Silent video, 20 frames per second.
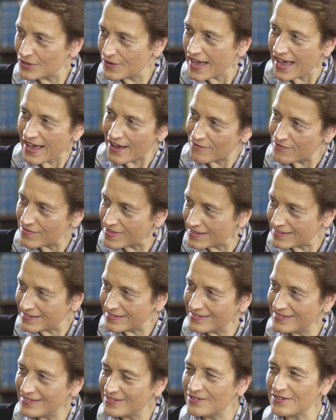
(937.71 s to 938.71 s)
have
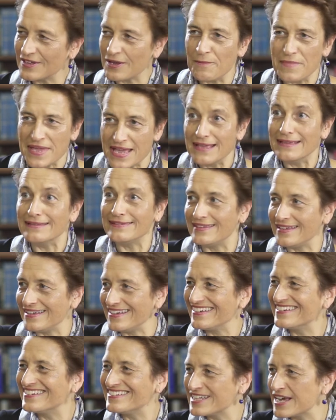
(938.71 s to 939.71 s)
this
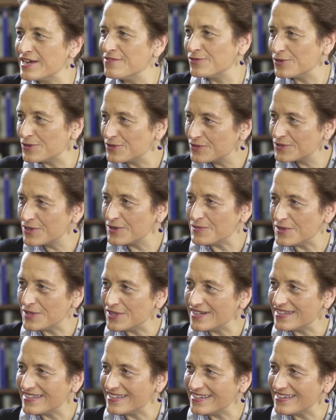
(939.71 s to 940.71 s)
amazing, diverse
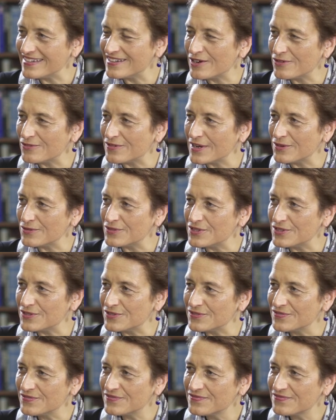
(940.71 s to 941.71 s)
community around you?